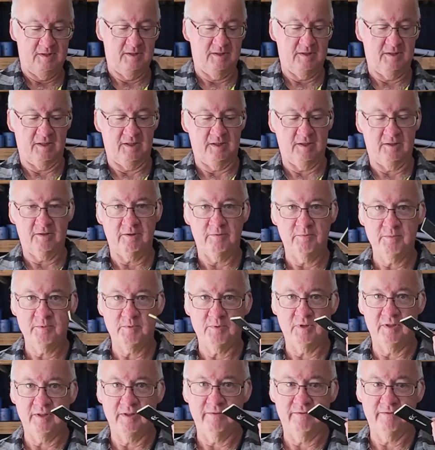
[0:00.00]
Okay, it comes
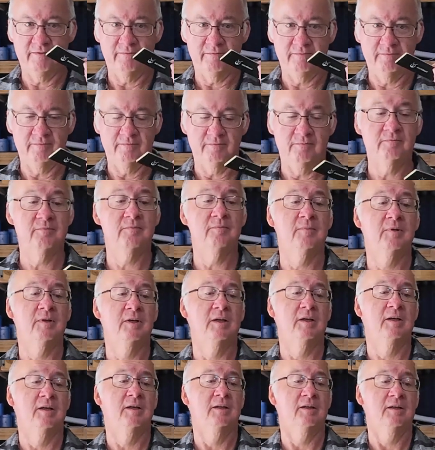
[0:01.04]
with
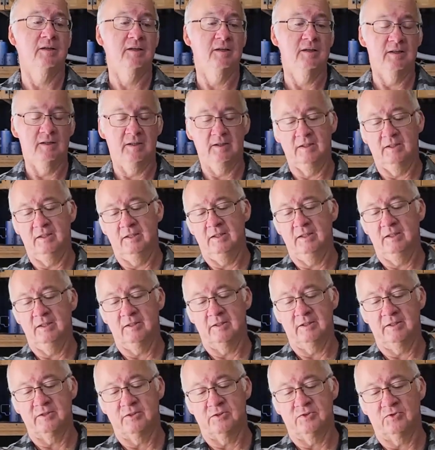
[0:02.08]
a
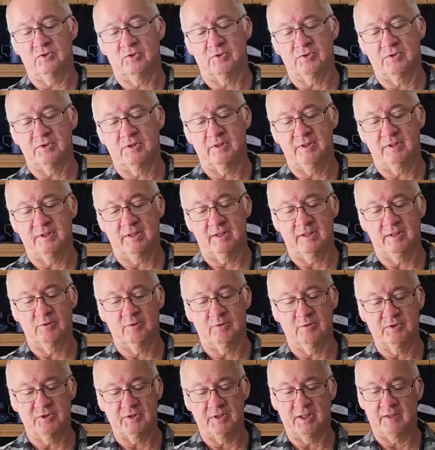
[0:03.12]
little instruction thing
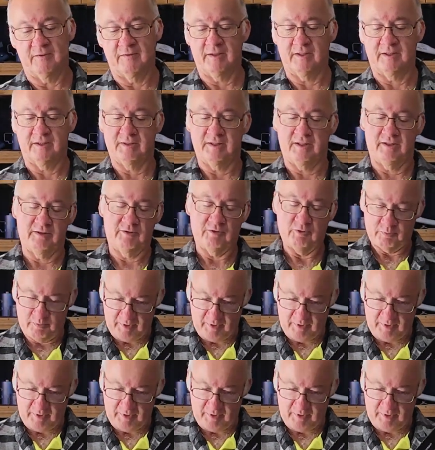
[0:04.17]
or generic telling you